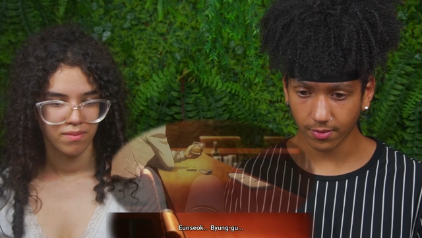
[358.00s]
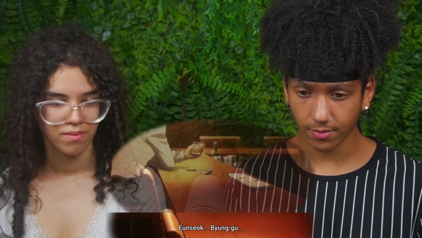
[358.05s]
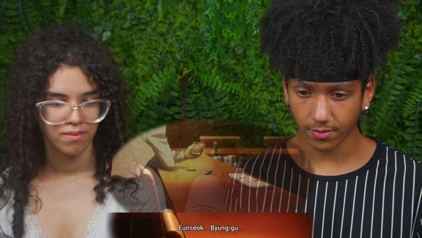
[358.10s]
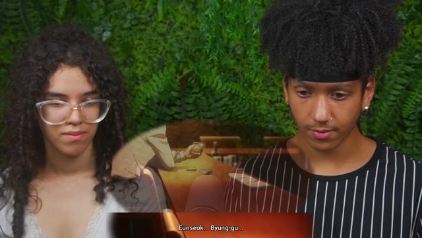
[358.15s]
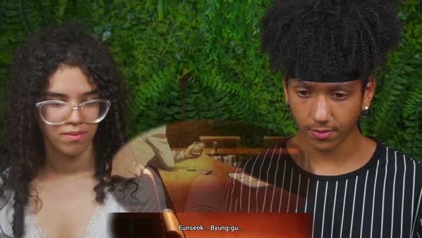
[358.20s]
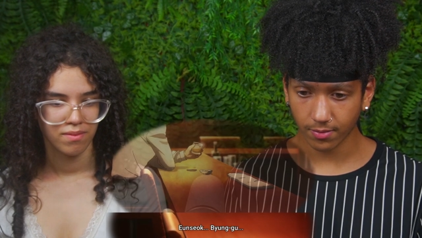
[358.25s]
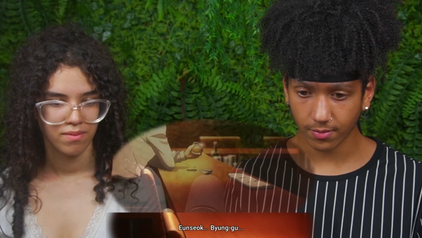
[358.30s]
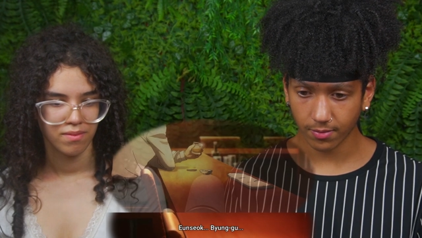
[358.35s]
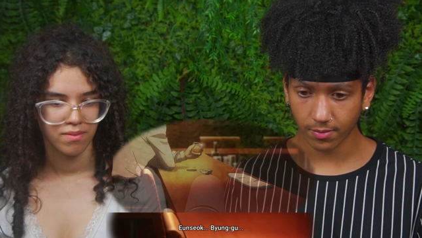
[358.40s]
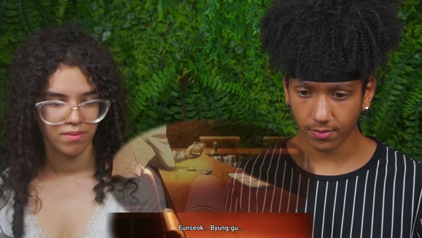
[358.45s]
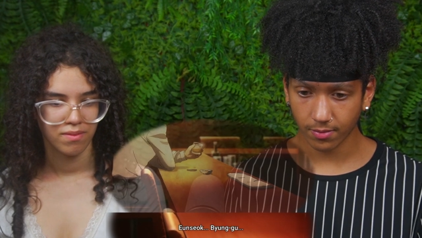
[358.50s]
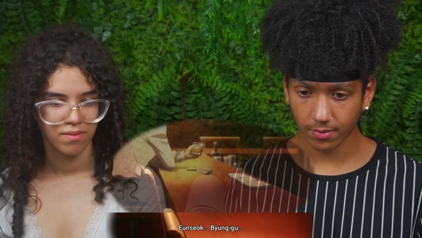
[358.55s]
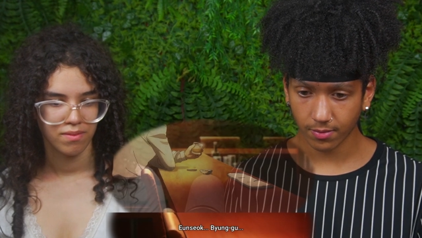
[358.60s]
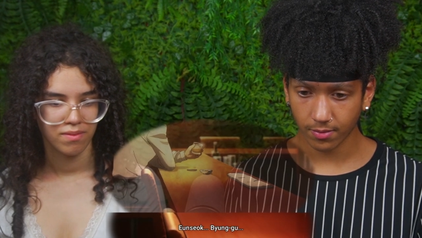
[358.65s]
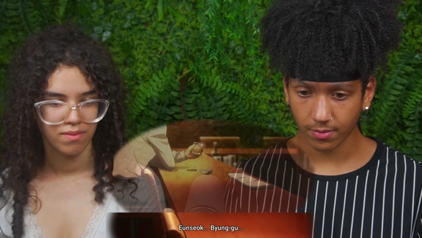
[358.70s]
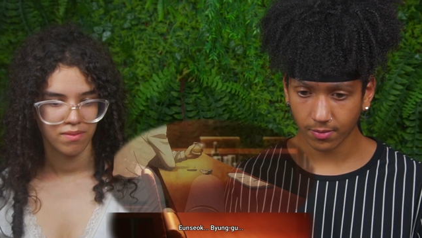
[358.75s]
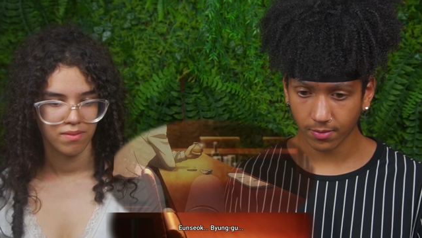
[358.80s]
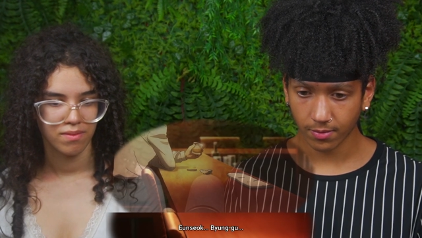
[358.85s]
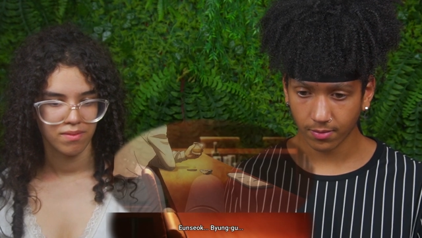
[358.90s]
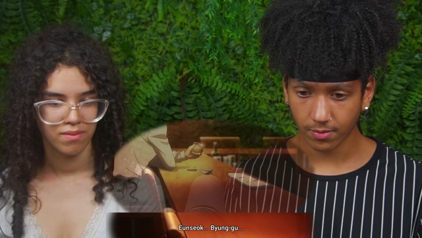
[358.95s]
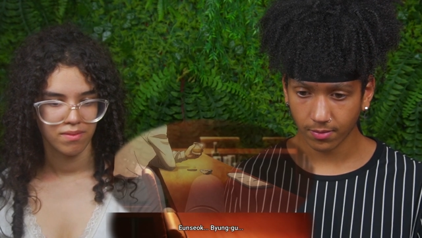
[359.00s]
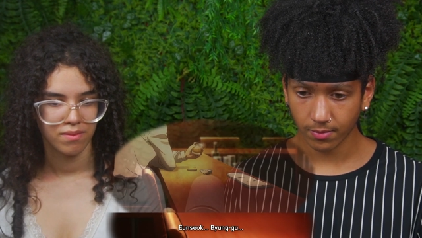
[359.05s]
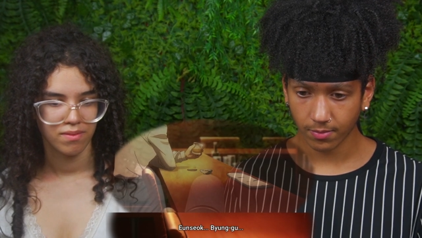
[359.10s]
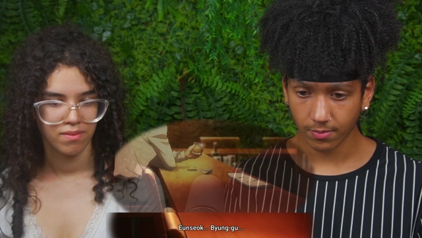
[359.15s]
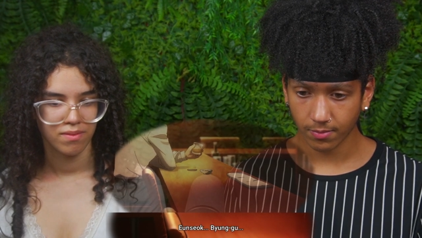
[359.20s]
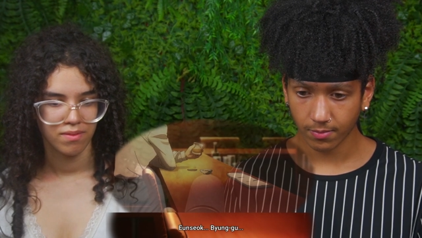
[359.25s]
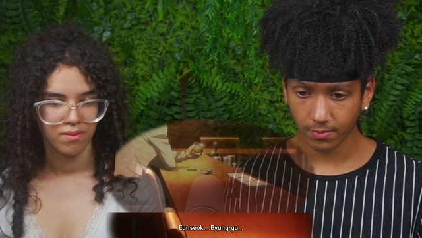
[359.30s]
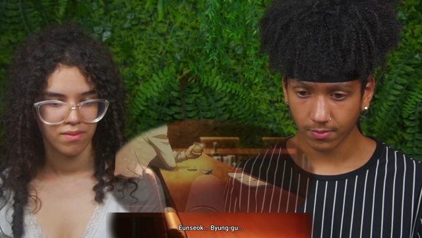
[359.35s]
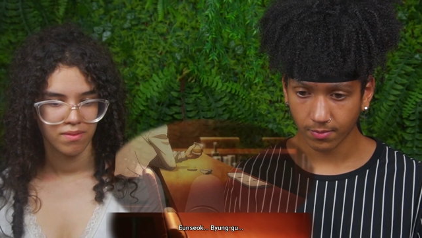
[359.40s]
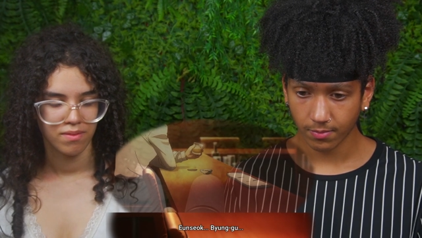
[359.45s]

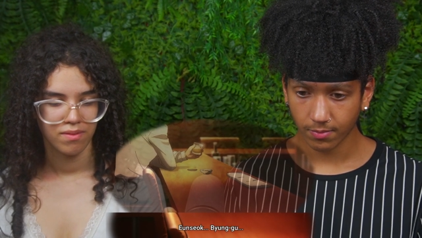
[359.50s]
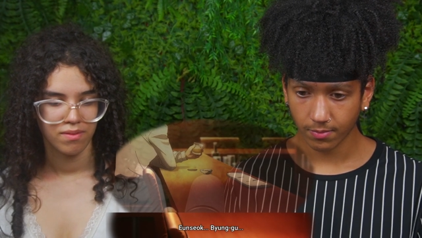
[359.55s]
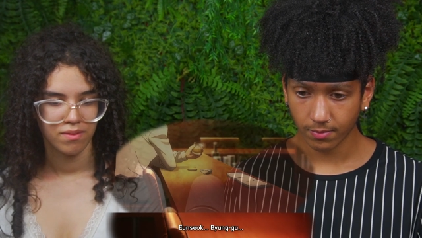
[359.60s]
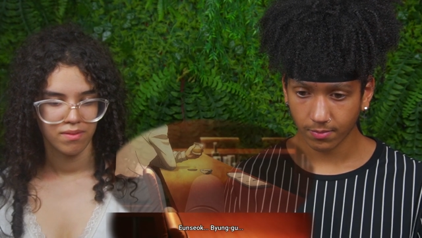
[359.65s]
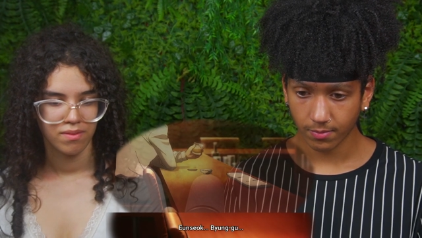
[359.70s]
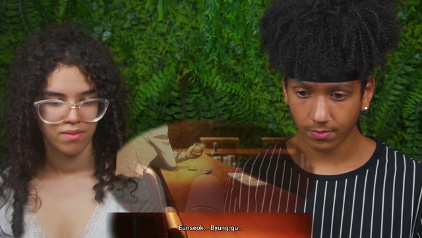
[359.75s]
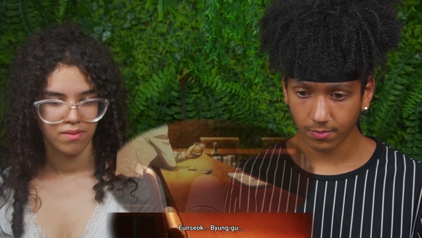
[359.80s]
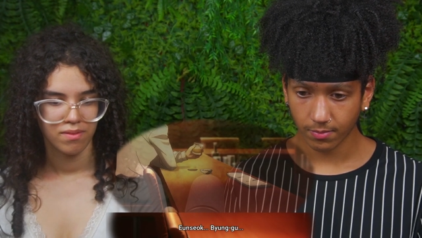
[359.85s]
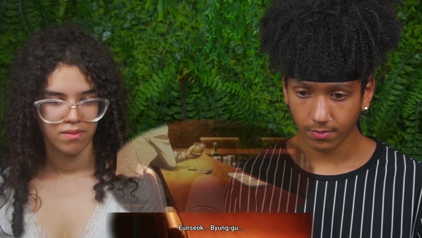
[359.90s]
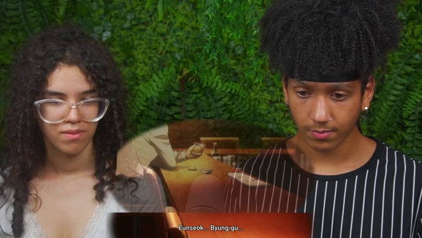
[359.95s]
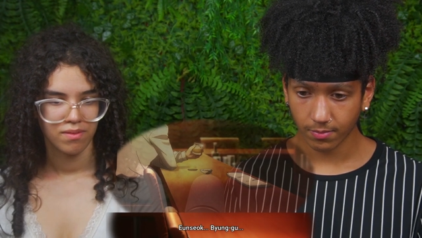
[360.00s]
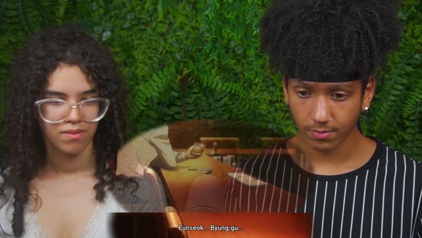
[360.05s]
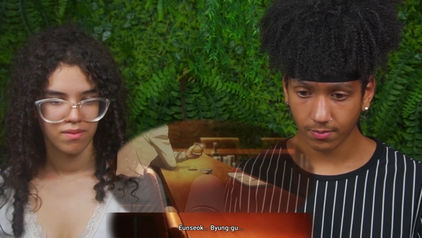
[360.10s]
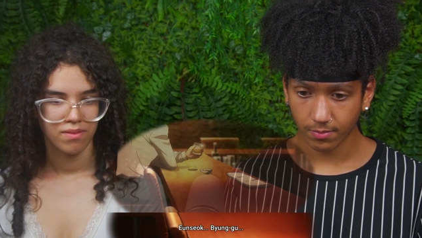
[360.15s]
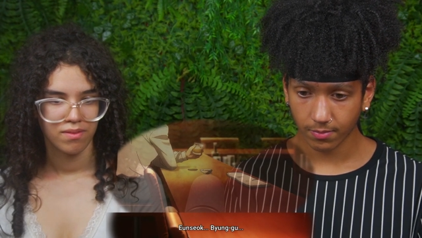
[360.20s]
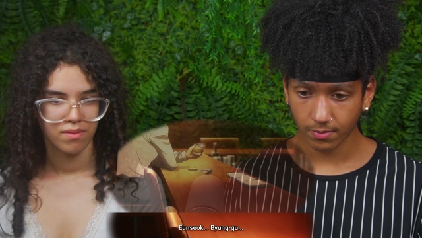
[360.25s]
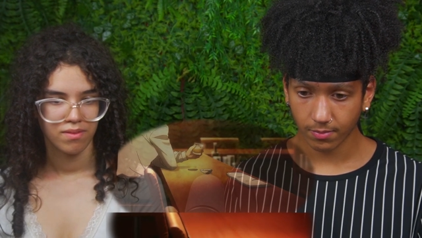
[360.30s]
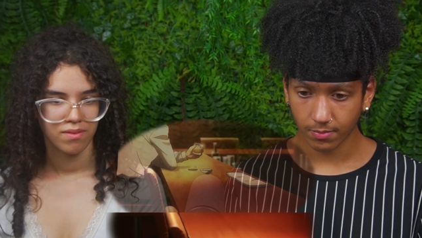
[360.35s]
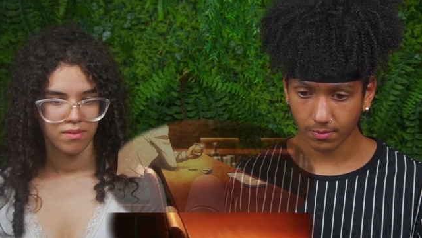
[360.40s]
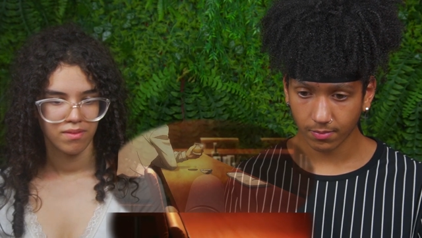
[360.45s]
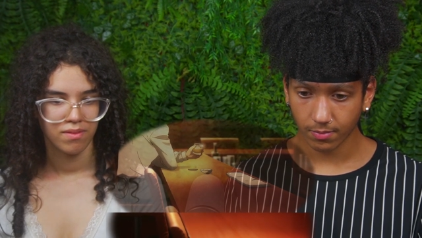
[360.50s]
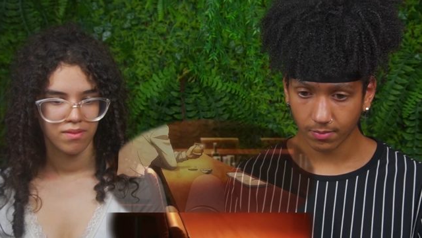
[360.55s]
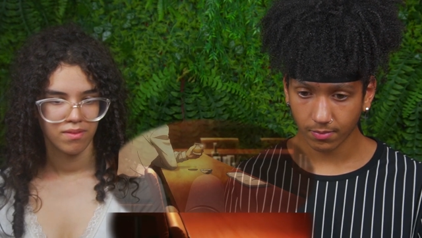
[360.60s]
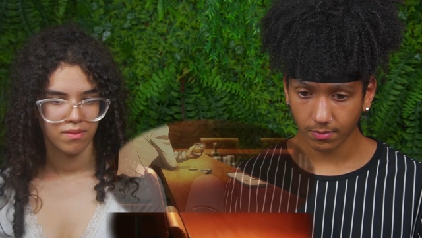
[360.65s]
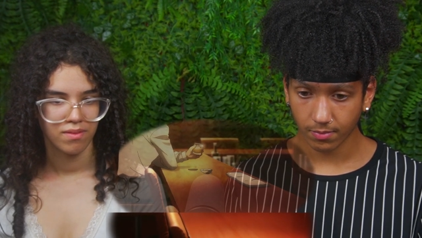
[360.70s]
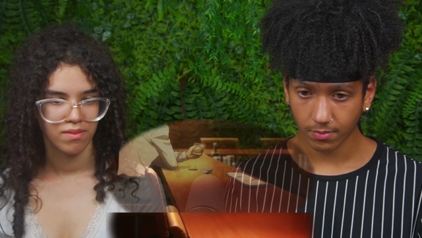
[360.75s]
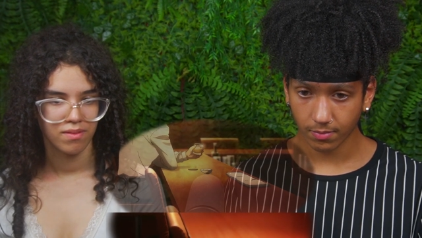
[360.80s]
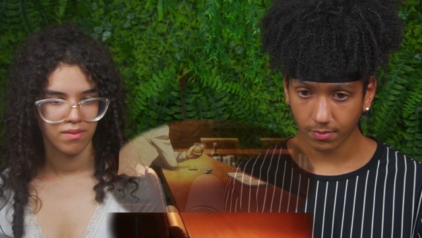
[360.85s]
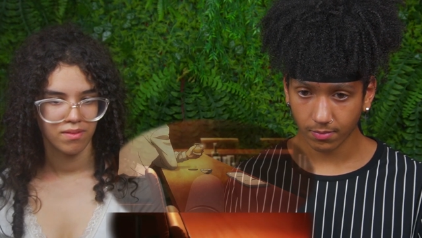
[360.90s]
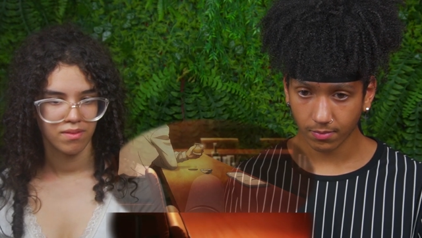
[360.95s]

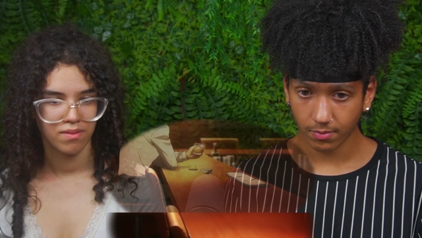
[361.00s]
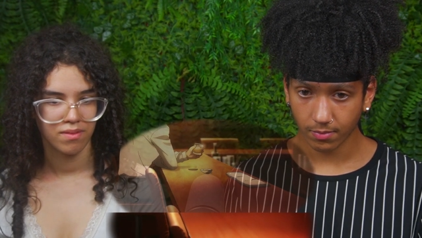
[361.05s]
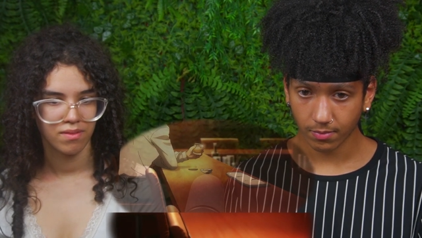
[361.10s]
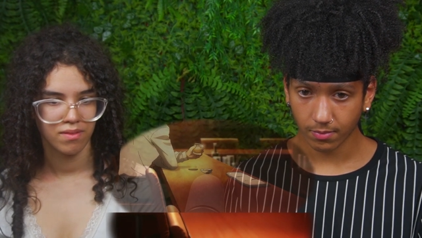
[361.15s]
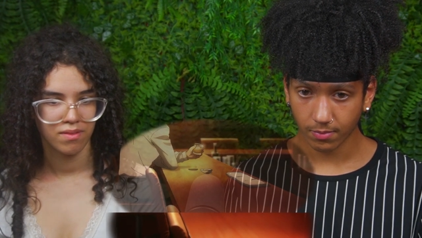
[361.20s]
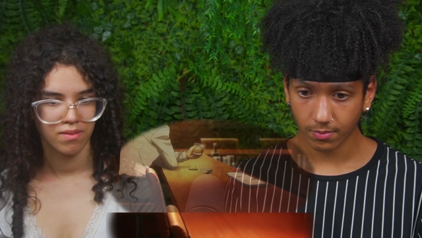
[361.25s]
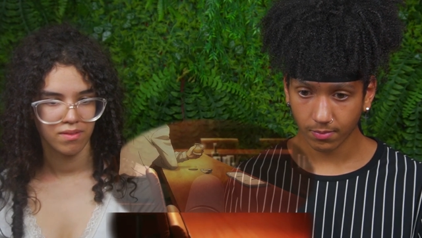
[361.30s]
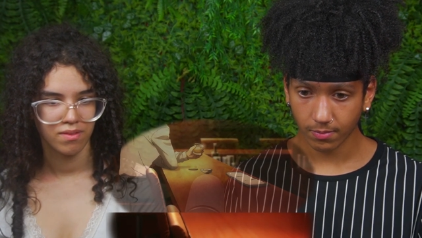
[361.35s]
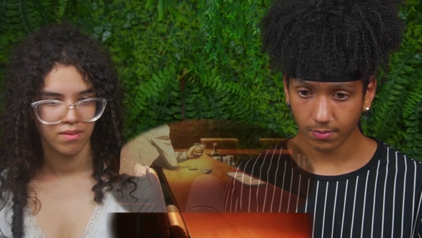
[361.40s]
Nobody speaks.